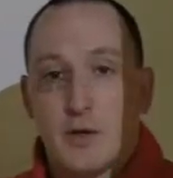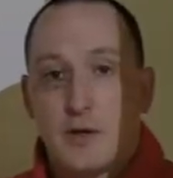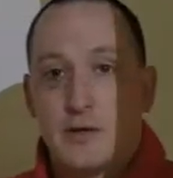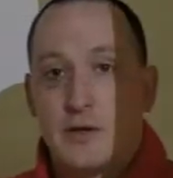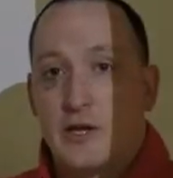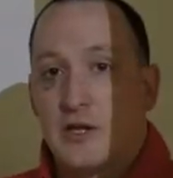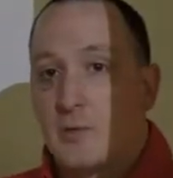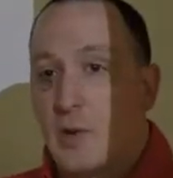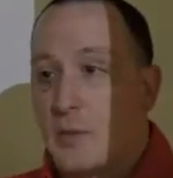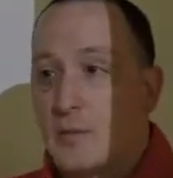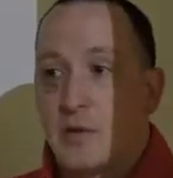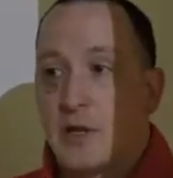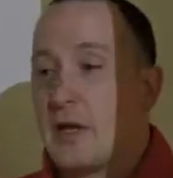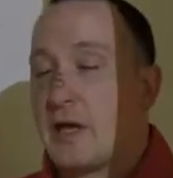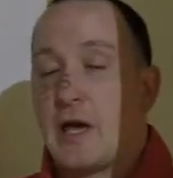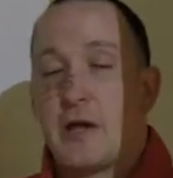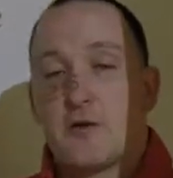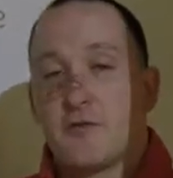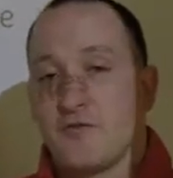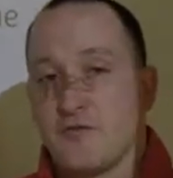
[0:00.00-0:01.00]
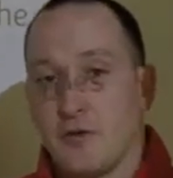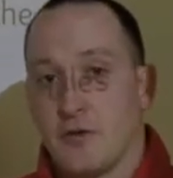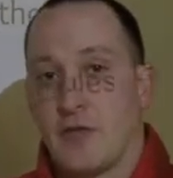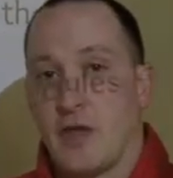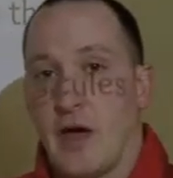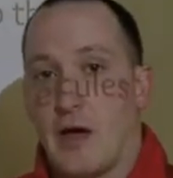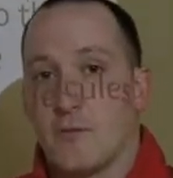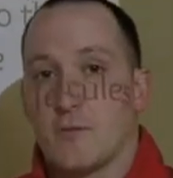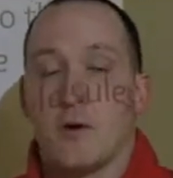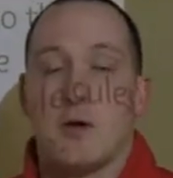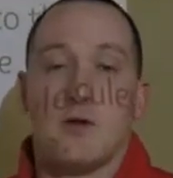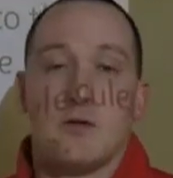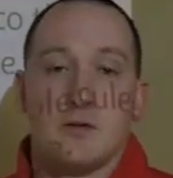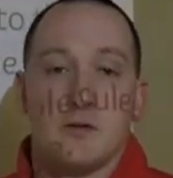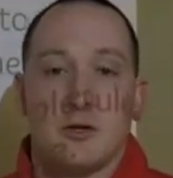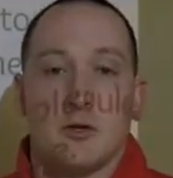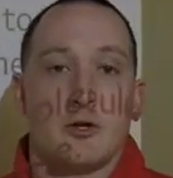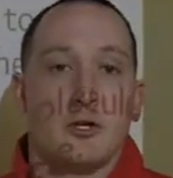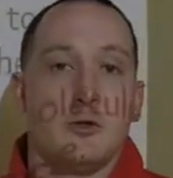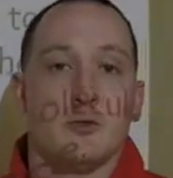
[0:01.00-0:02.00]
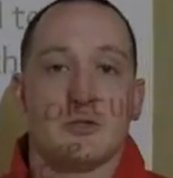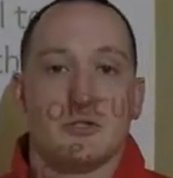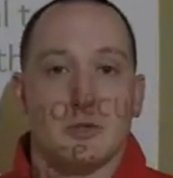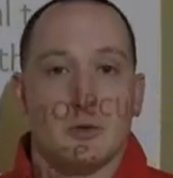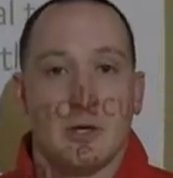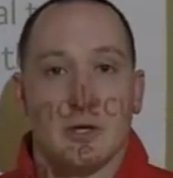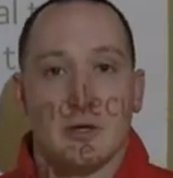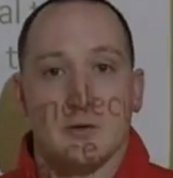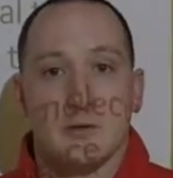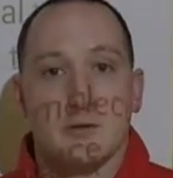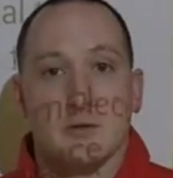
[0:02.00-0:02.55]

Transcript: Now you might be like, I don't feel that. Well, you're used to it,